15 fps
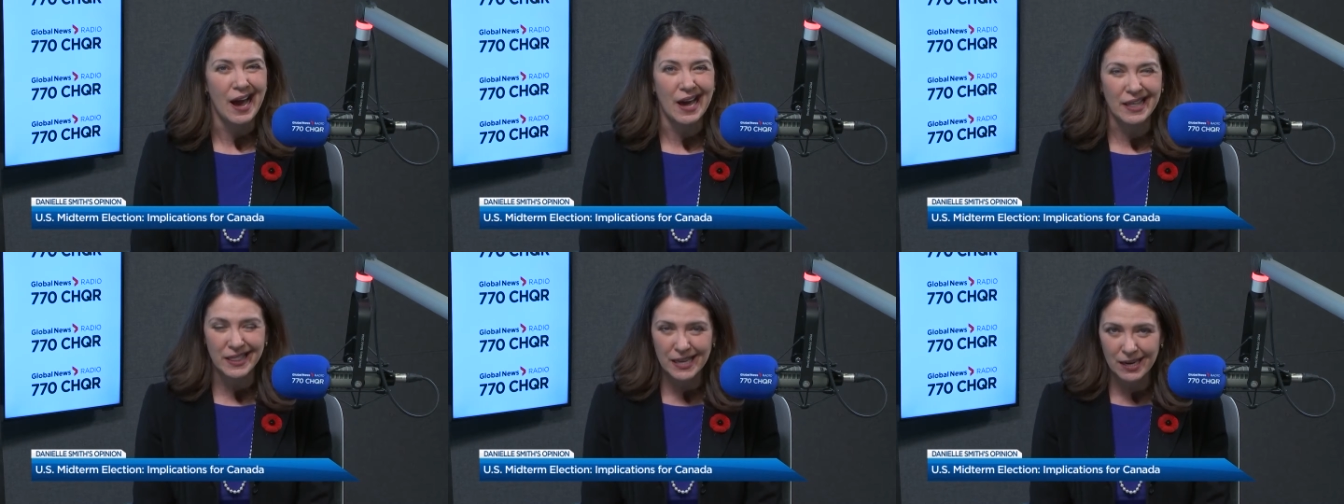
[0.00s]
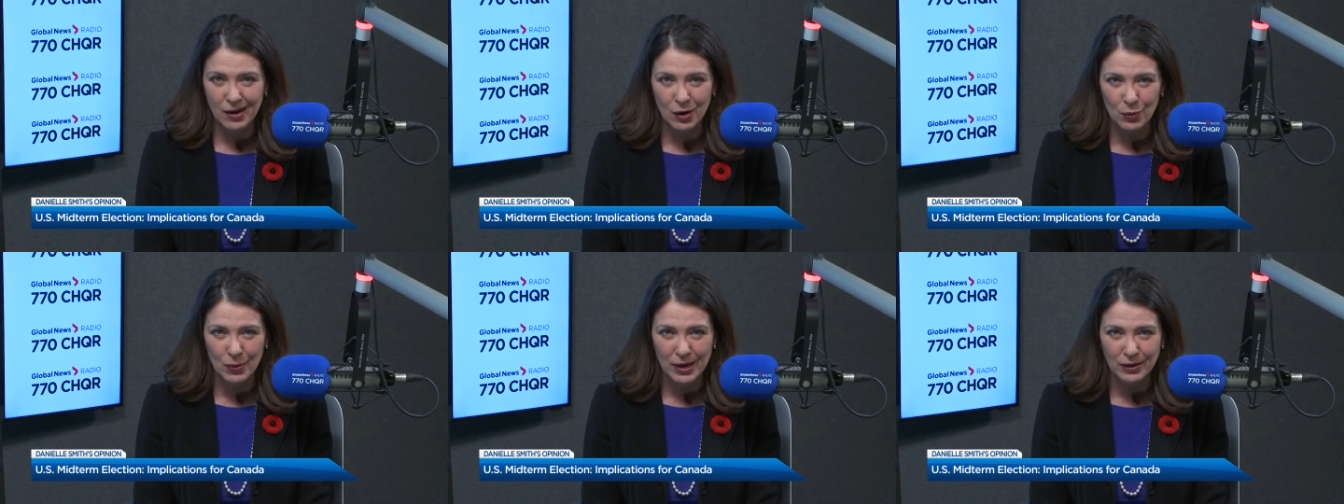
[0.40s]
I think
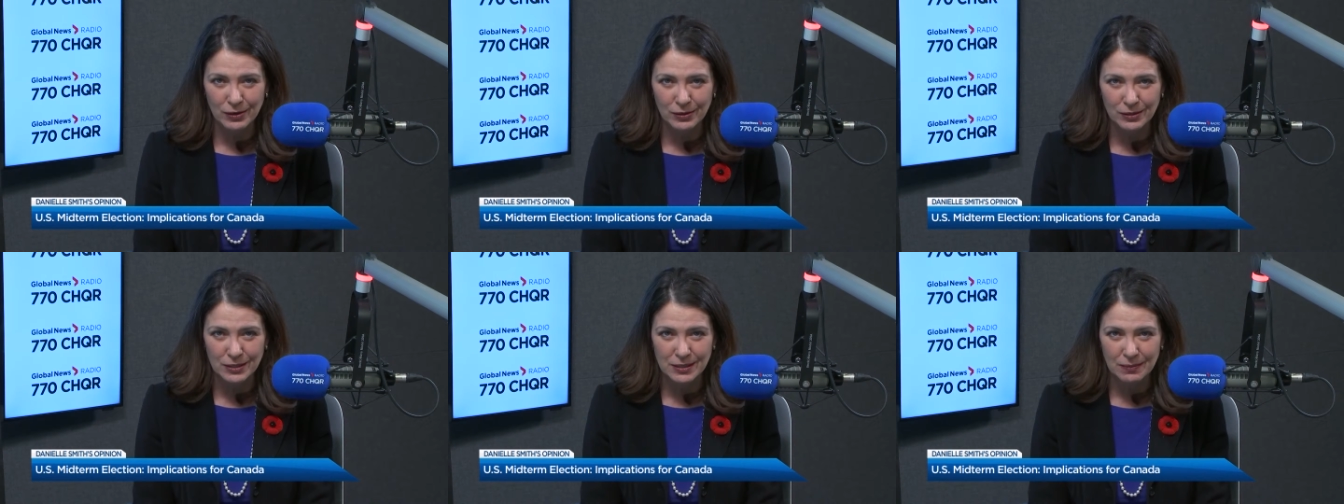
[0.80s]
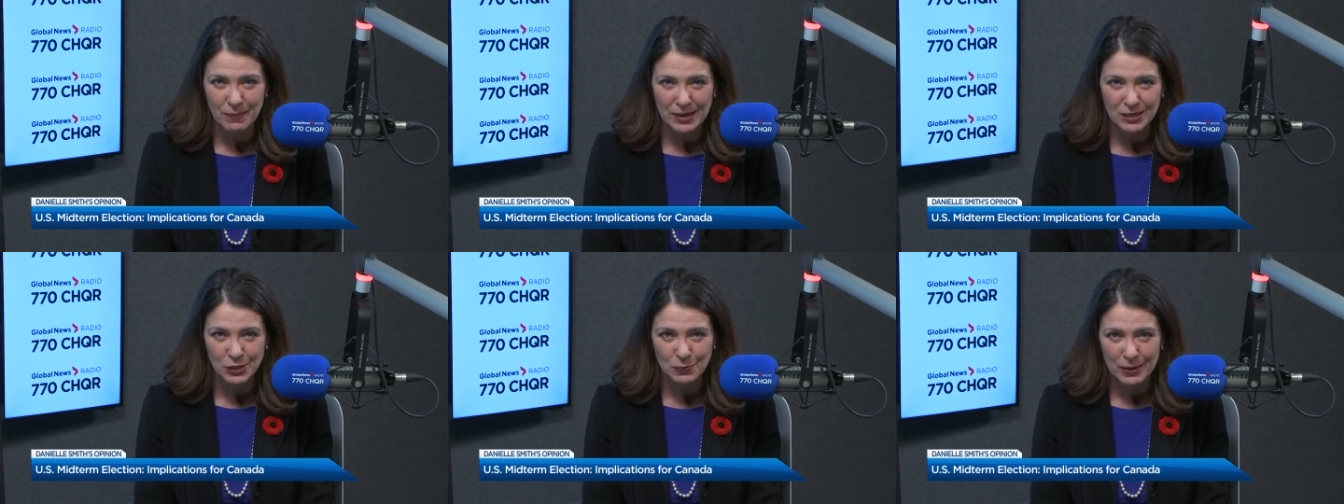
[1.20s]
our record is a
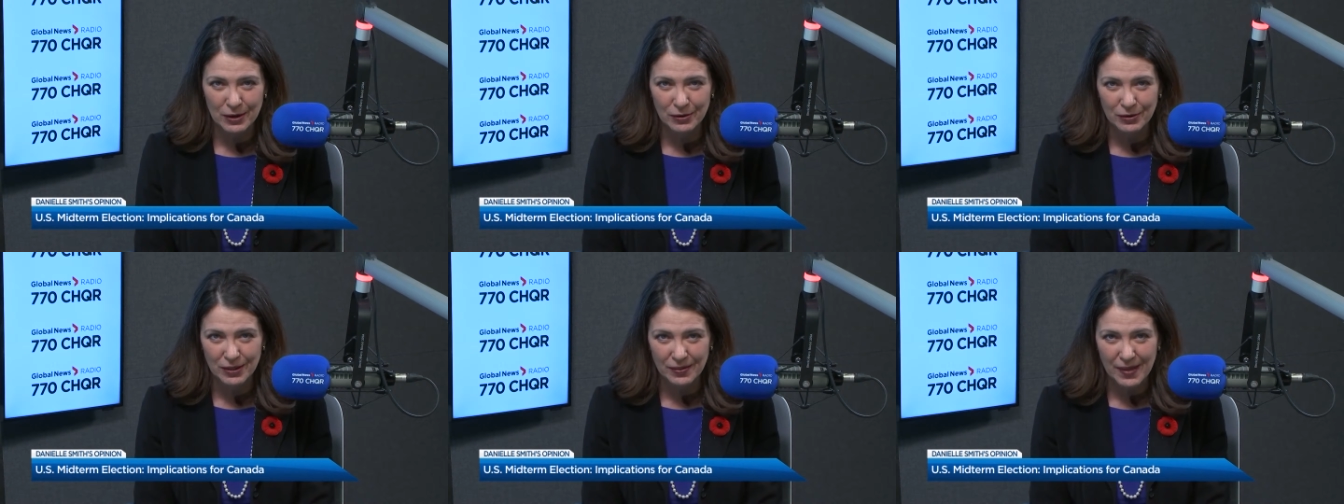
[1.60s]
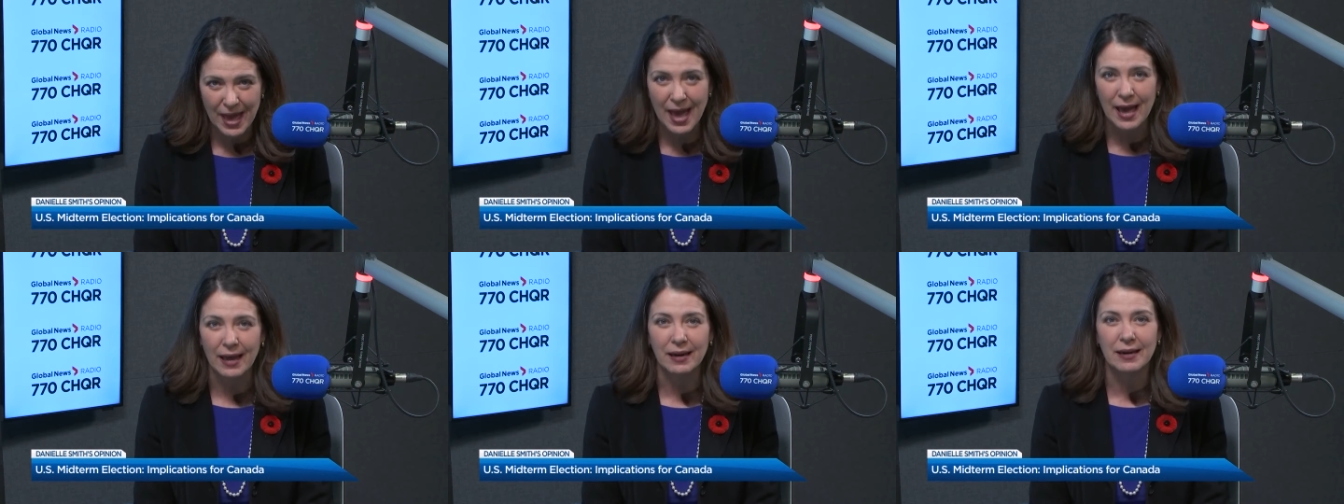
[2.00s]
much better than
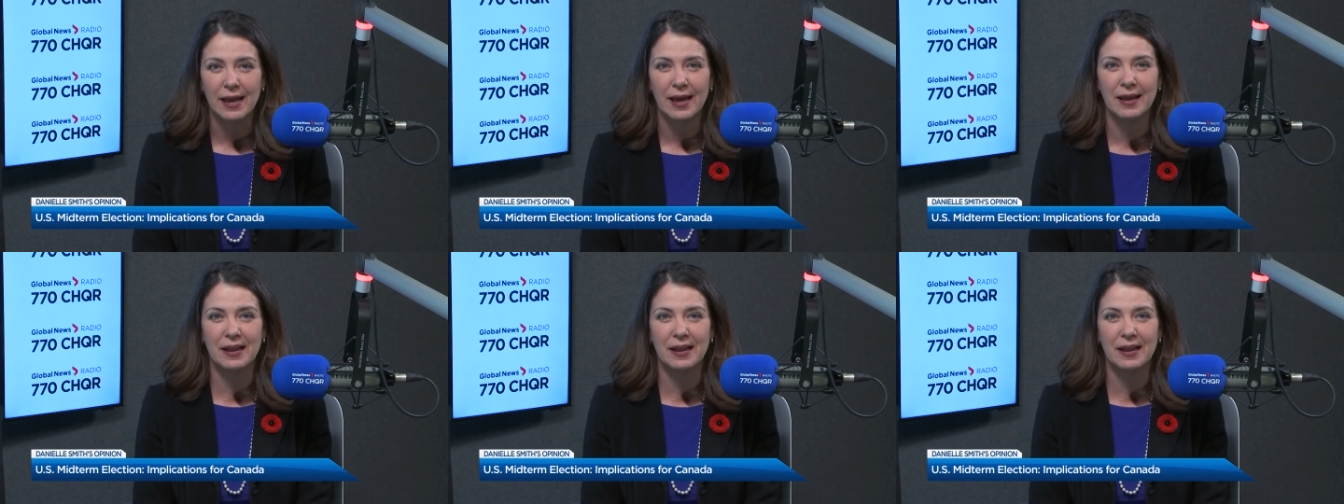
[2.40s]
that